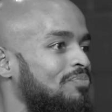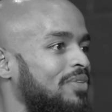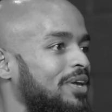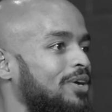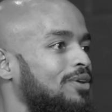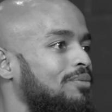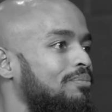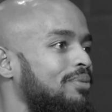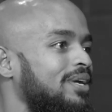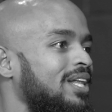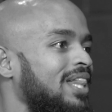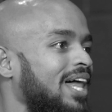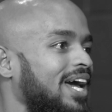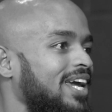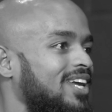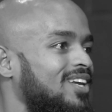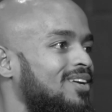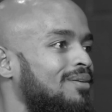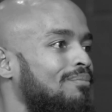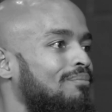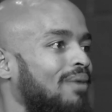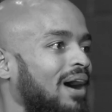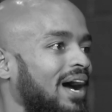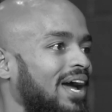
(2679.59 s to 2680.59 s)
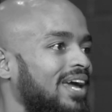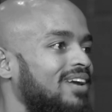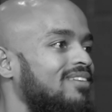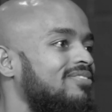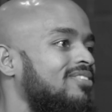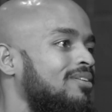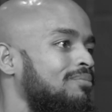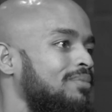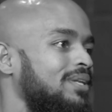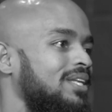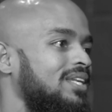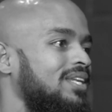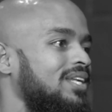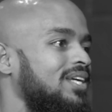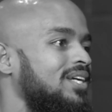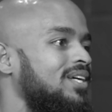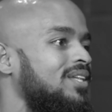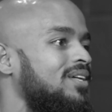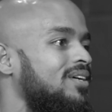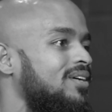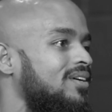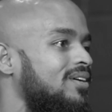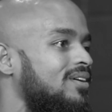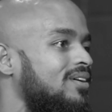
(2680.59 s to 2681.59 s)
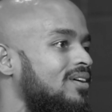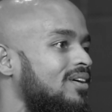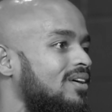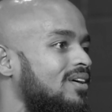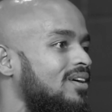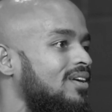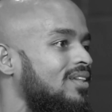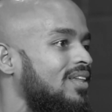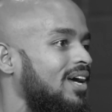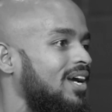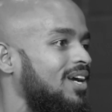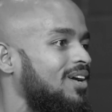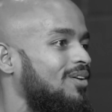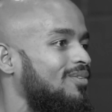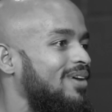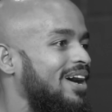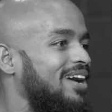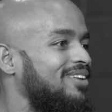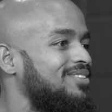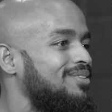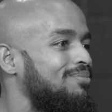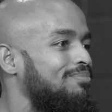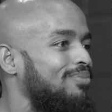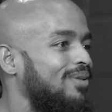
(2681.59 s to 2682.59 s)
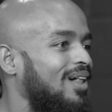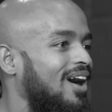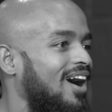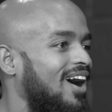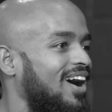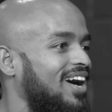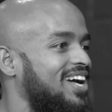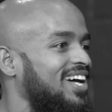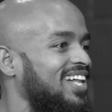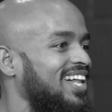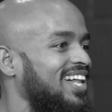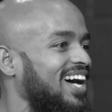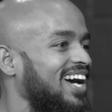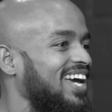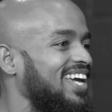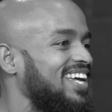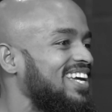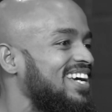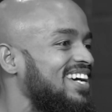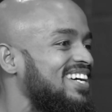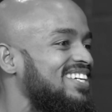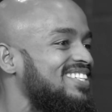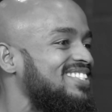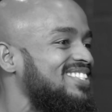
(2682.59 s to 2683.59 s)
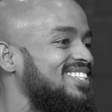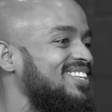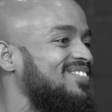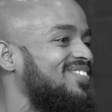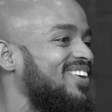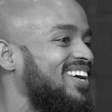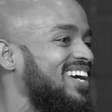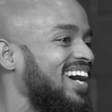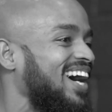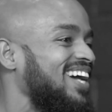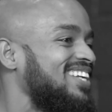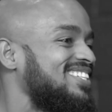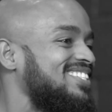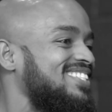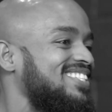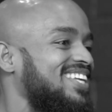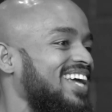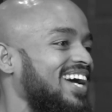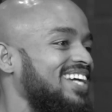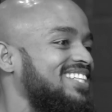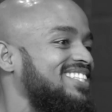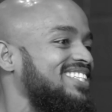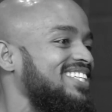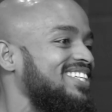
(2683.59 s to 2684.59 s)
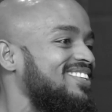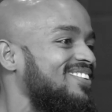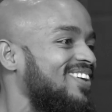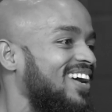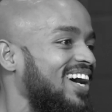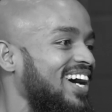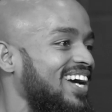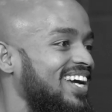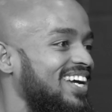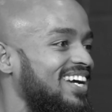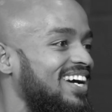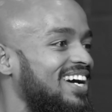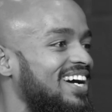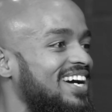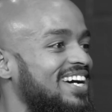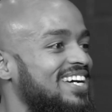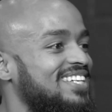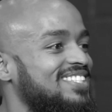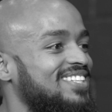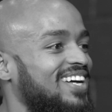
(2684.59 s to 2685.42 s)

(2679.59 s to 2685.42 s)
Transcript: it would be like you're buying from a dealer, like around the block, like super kind of sketchy, right?